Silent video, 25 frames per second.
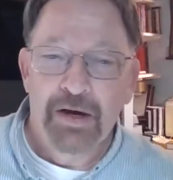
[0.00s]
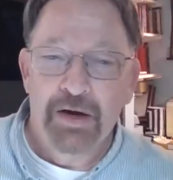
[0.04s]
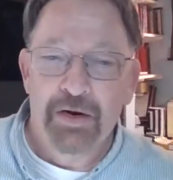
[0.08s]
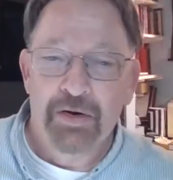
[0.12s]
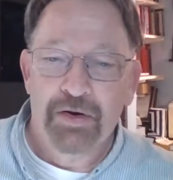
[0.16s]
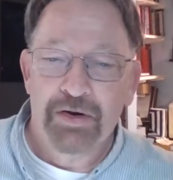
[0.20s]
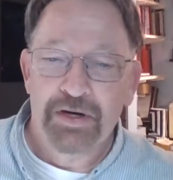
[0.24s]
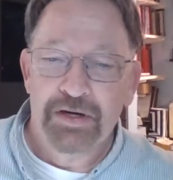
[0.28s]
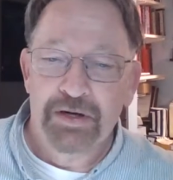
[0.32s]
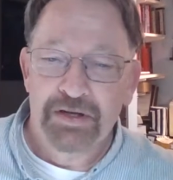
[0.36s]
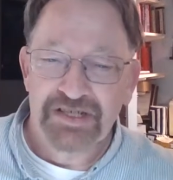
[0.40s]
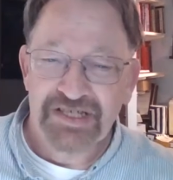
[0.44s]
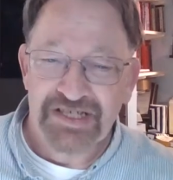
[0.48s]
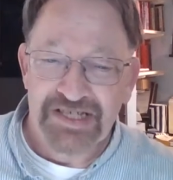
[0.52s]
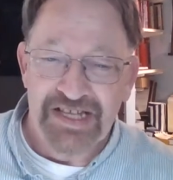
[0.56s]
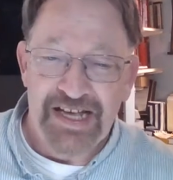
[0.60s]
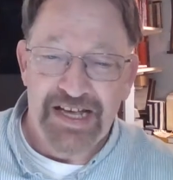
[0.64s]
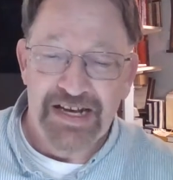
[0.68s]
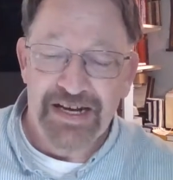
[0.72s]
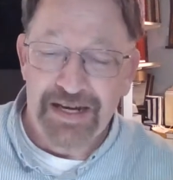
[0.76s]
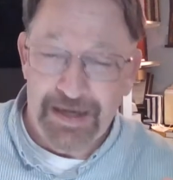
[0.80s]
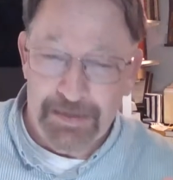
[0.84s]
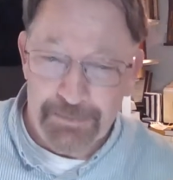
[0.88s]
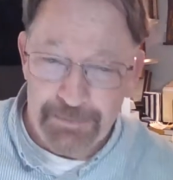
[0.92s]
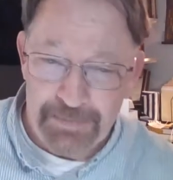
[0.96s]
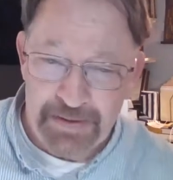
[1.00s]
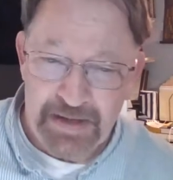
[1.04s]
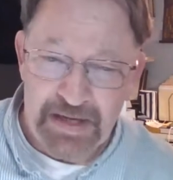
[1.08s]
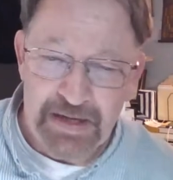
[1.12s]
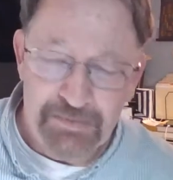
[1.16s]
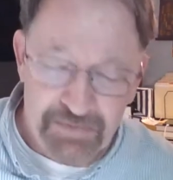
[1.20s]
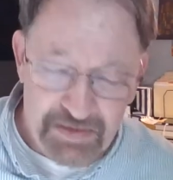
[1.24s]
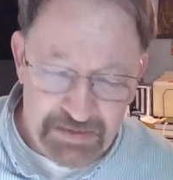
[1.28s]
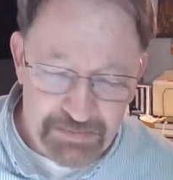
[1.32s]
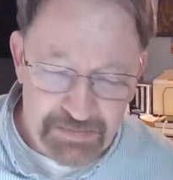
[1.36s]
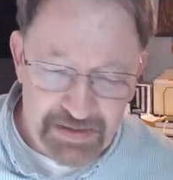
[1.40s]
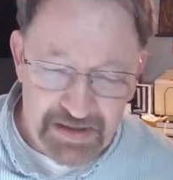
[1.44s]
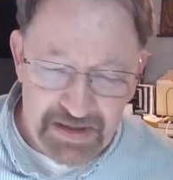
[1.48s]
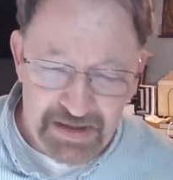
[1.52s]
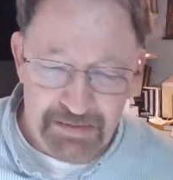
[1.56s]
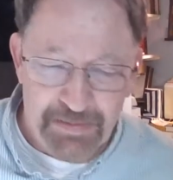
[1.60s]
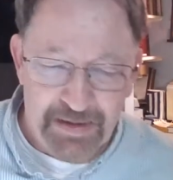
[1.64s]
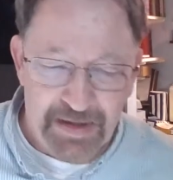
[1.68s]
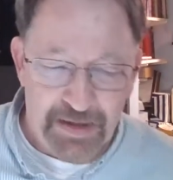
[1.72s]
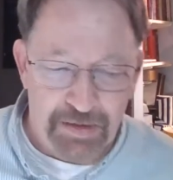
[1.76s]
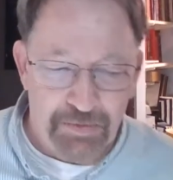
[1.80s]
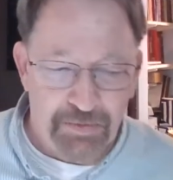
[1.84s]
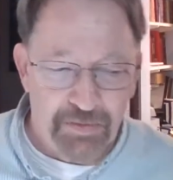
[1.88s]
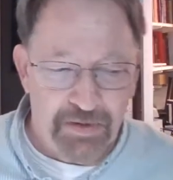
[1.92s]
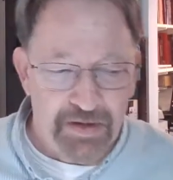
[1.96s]
or to set up would be the
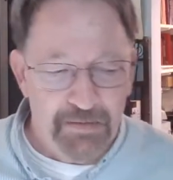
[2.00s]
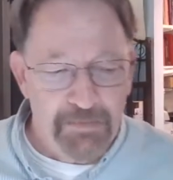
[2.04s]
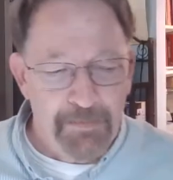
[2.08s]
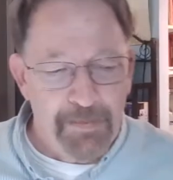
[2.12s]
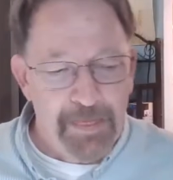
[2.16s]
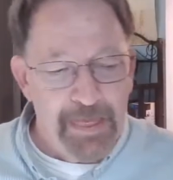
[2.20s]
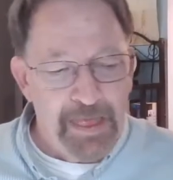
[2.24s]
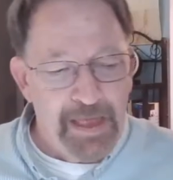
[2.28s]
better word.